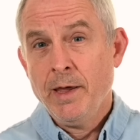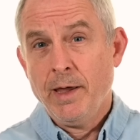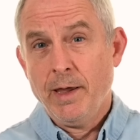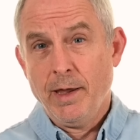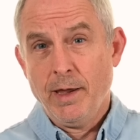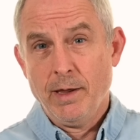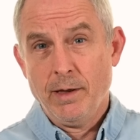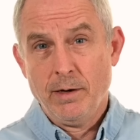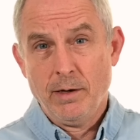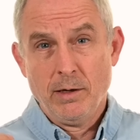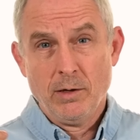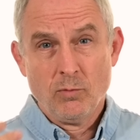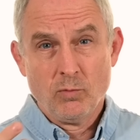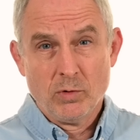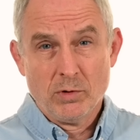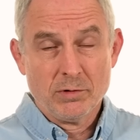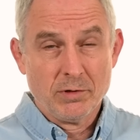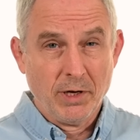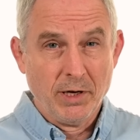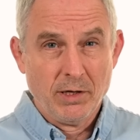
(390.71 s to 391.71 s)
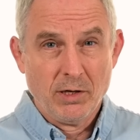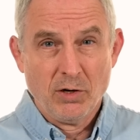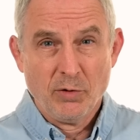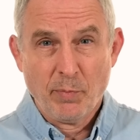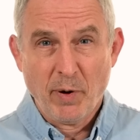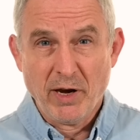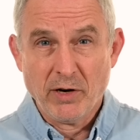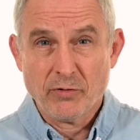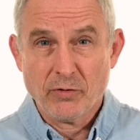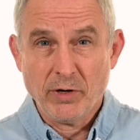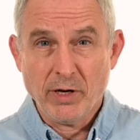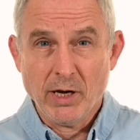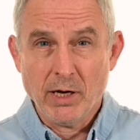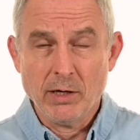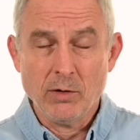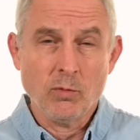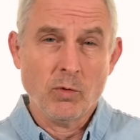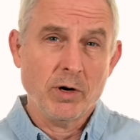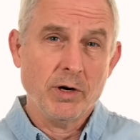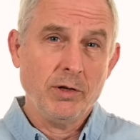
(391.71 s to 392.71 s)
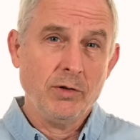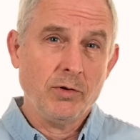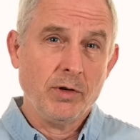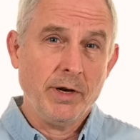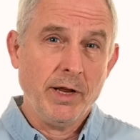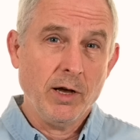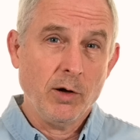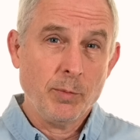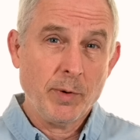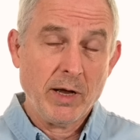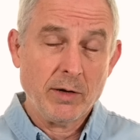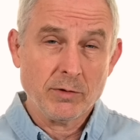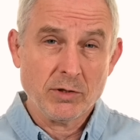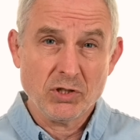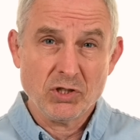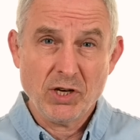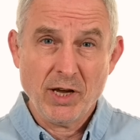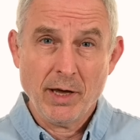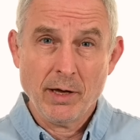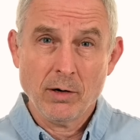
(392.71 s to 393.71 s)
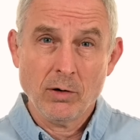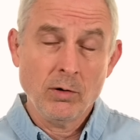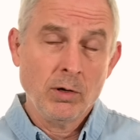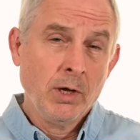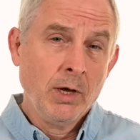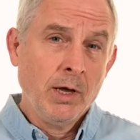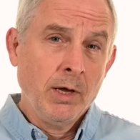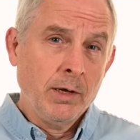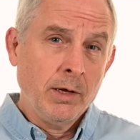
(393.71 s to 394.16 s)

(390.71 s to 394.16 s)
and it will take you to Patreon where you can help out the channel.